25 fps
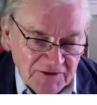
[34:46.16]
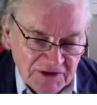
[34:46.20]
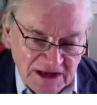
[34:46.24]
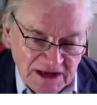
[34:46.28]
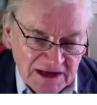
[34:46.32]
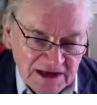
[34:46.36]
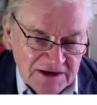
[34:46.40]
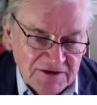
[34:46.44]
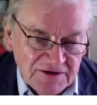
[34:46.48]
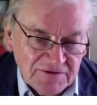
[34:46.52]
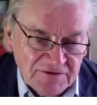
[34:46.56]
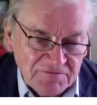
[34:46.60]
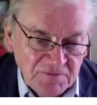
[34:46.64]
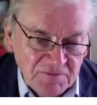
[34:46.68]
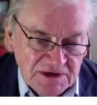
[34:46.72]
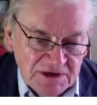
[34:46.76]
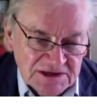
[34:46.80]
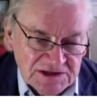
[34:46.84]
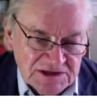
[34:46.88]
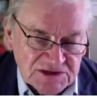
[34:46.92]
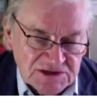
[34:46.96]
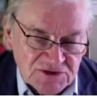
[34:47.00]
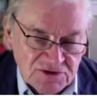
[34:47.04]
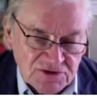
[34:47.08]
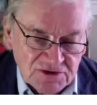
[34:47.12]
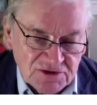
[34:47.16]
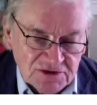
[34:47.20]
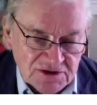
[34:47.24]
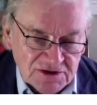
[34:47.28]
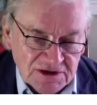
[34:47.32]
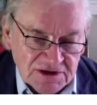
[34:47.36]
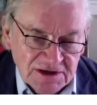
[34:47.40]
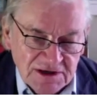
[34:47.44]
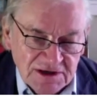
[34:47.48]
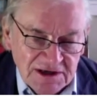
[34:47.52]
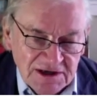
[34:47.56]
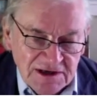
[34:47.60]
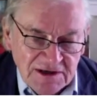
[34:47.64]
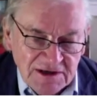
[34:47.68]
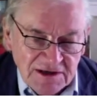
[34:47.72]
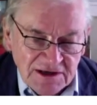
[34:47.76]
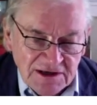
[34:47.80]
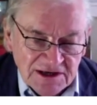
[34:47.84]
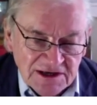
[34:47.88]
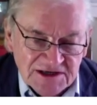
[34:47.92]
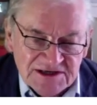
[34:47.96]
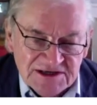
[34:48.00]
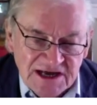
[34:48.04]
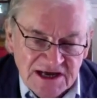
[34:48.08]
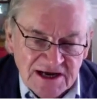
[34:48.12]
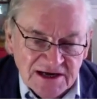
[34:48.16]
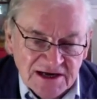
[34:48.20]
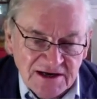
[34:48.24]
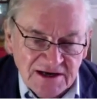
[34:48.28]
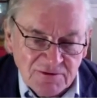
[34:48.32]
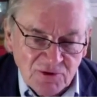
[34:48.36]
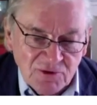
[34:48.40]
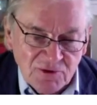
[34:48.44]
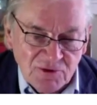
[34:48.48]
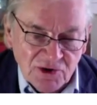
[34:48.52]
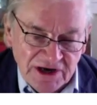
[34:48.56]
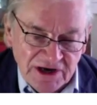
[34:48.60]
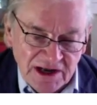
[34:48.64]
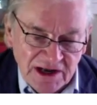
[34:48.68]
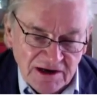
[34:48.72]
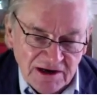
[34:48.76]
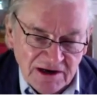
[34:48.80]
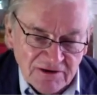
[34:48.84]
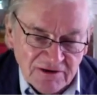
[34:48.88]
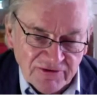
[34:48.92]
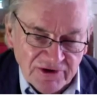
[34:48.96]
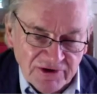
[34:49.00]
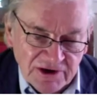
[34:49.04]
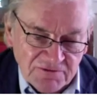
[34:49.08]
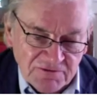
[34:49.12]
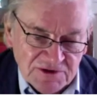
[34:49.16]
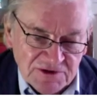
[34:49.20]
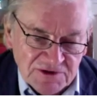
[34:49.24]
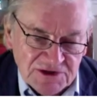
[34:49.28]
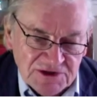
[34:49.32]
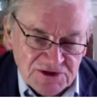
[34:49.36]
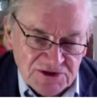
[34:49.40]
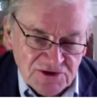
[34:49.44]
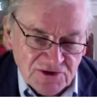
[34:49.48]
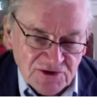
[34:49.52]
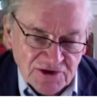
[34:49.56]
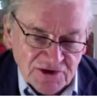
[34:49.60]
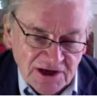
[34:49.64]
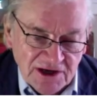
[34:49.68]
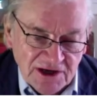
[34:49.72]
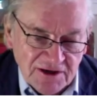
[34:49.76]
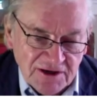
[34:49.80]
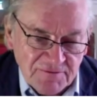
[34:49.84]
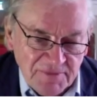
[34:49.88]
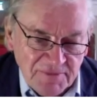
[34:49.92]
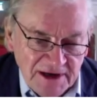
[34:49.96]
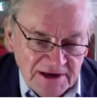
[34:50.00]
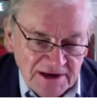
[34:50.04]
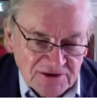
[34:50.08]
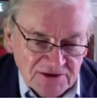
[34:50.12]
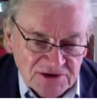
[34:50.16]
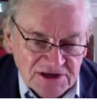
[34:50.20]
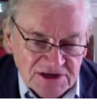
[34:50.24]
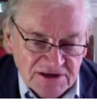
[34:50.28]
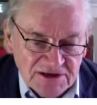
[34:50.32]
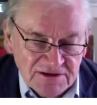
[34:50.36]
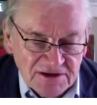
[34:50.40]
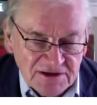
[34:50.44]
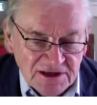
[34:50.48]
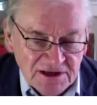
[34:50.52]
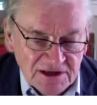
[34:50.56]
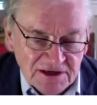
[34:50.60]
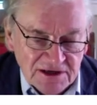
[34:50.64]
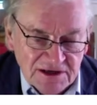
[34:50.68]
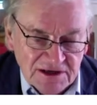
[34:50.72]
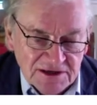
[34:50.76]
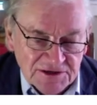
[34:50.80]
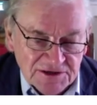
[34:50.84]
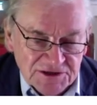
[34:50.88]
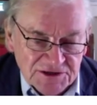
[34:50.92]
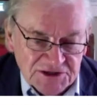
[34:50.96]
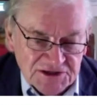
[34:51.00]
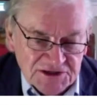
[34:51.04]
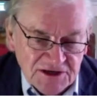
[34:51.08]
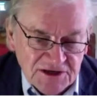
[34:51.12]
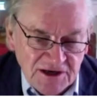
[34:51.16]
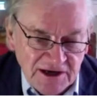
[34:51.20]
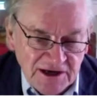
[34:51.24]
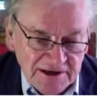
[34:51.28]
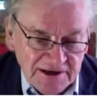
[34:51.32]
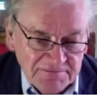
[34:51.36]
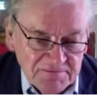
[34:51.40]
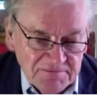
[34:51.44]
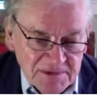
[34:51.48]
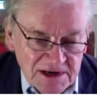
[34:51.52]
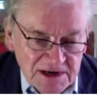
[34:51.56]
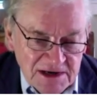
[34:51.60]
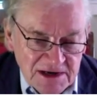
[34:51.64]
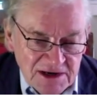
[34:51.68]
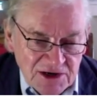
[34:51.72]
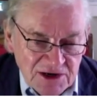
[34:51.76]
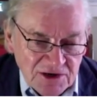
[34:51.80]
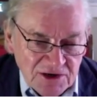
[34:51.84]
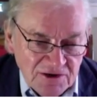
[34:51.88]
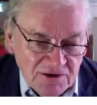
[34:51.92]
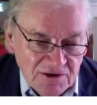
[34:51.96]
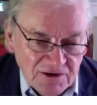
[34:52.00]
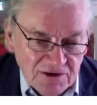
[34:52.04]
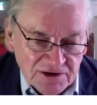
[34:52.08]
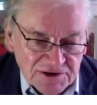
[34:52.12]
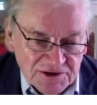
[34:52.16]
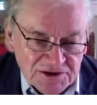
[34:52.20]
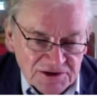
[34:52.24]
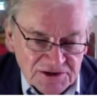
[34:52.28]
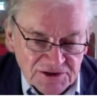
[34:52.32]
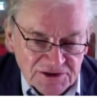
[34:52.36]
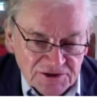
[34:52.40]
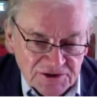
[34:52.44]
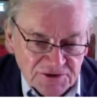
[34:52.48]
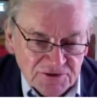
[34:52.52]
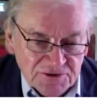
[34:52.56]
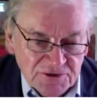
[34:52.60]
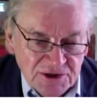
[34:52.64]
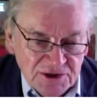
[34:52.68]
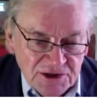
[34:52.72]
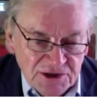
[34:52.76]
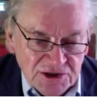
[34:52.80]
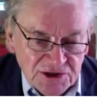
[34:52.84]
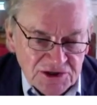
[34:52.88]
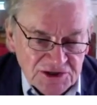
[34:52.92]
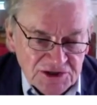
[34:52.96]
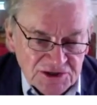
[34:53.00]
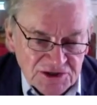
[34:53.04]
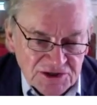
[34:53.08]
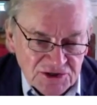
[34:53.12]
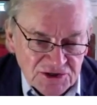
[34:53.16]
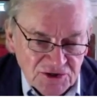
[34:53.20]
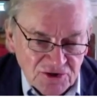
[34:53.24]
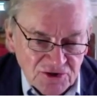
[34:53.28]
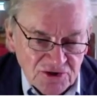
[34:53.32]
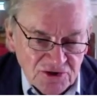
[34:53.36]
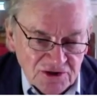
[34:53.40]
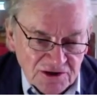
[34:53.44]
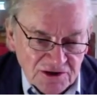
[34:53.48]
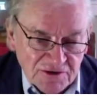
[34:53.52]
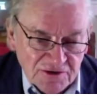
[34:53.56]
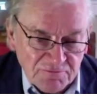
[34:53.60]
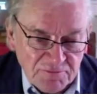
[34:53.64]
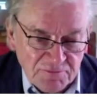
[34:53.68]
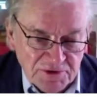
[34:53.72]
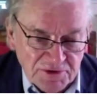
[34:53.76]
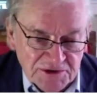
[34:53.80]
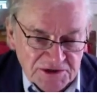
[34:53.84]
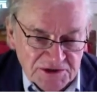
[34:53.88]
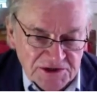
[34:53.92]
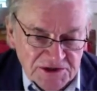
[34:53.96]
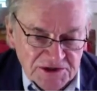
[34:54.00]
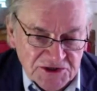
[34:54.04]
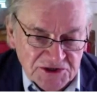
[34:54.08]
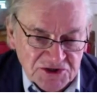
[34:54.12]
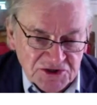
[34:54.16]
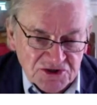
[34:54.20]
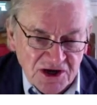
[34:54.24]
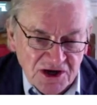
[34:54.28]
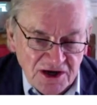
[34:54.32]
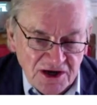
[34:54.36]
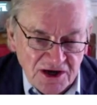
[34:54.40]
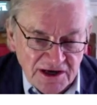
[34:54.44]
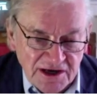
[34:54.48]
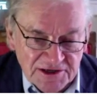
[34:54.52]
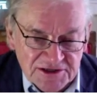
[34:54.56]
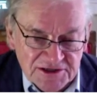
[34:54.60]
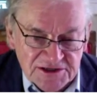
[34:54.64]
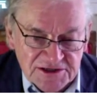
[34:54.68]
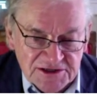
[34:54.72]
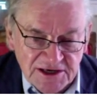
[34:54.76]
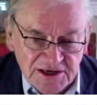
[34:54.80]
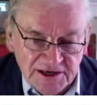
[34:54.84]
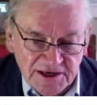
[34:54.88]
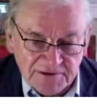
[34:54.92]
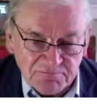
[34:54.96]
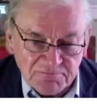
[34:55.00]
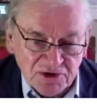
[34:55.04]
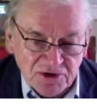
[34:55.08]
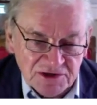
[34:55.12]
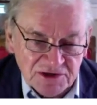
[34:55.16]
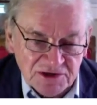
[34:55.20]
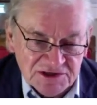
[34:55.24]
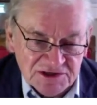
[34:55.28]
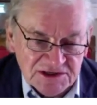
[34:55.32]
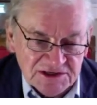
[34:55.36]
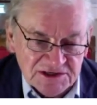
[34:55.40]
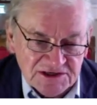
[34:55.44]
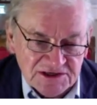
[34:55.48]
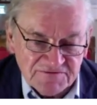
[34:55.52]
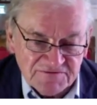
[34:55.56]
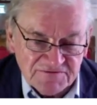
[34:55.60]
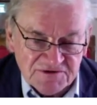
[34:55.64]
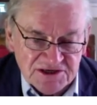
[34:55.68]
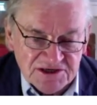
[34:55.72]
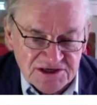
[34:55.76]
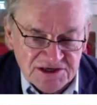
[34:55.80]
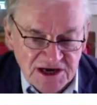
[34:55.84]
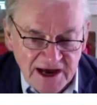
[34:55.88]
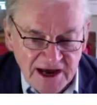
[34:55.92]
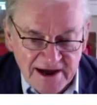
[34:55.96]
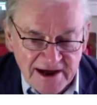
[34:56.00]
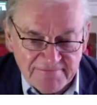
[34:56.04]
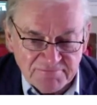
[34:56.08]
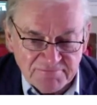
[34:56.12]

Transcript: end of my talk exactly what Nelorine was talking about. I think it's time not to to talk, but to try and take positive steps.